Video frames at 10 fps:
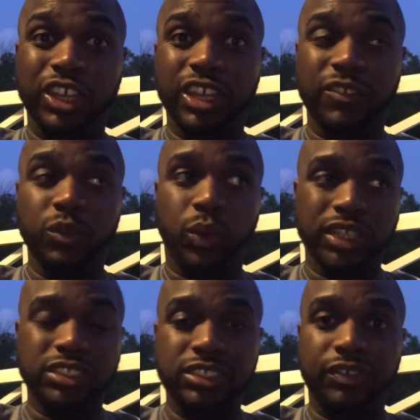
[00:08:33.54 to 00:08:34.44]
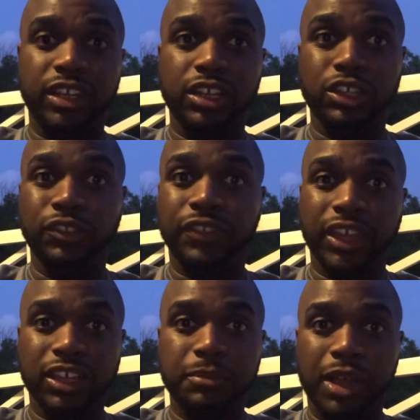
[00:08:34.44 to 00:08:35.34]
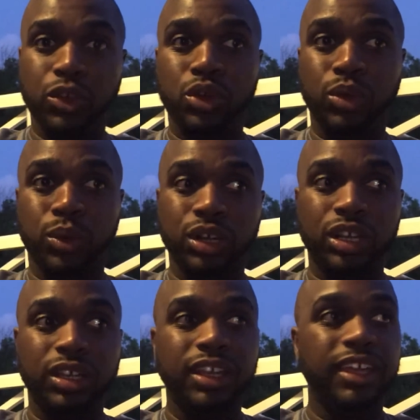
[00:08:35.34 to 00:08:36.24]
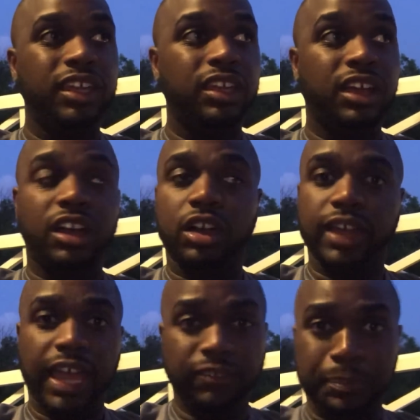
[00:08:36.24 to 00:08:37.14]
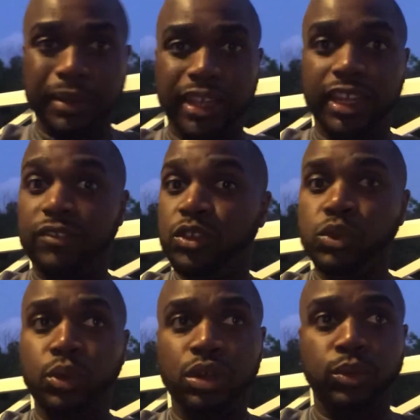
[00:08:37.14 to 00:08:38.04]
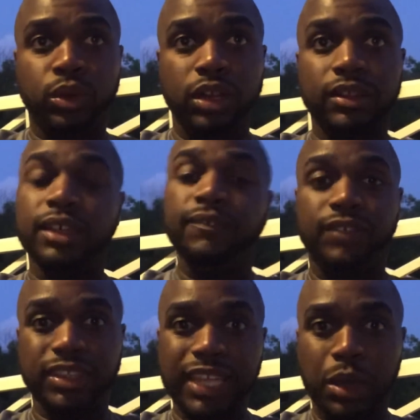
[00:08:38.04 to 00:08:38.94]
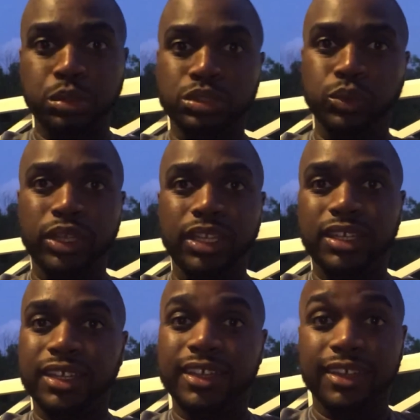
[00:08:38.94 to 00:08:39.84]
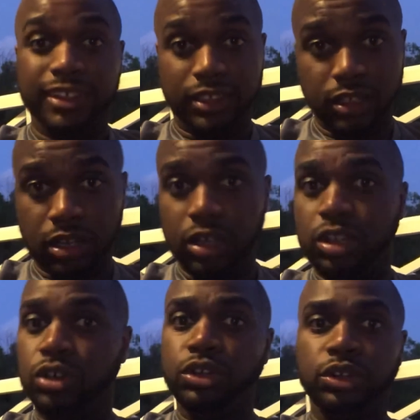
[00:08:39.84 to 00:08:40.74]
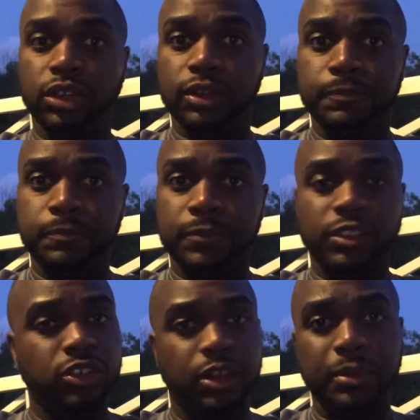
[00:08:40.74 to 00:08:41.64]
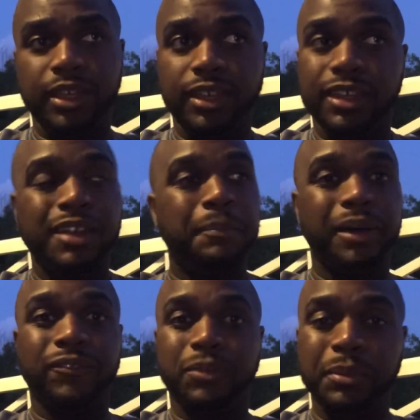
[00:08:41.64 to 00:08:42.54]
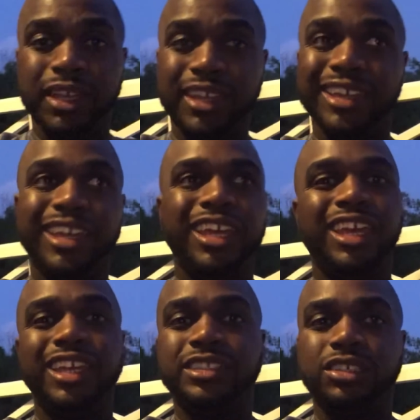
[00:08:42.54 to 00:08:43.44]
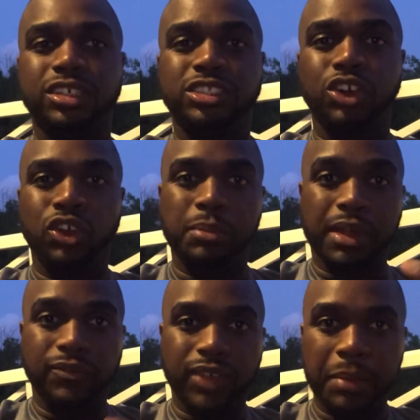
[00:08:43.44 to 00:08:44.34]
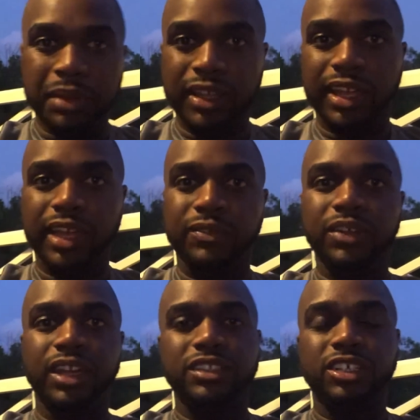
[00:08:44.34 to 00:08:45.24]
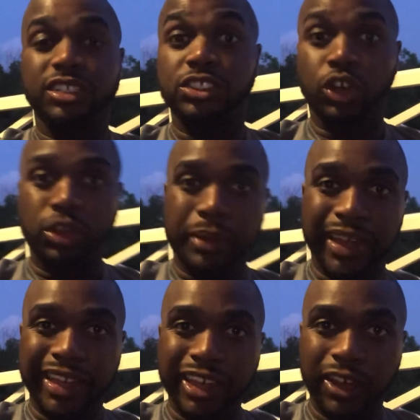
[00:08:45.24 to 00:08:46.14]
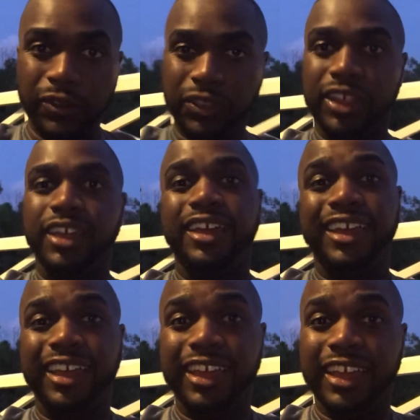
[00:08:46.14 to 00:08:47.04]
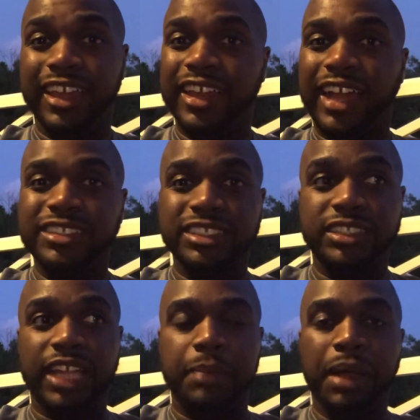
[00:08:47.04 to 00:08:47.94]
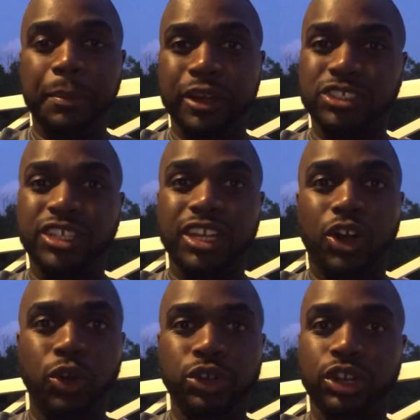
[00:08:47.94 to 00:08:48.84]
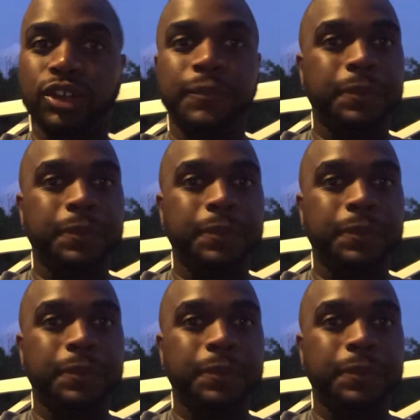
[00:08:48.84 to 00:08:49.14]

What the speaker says: if watching this video and you're thinking about going to work there, have a plan. If you want to work 50 hours a week, go do it. You know what I mean? But for me, it took a toll on my family life, took a toll on my health, and my parents are getting older.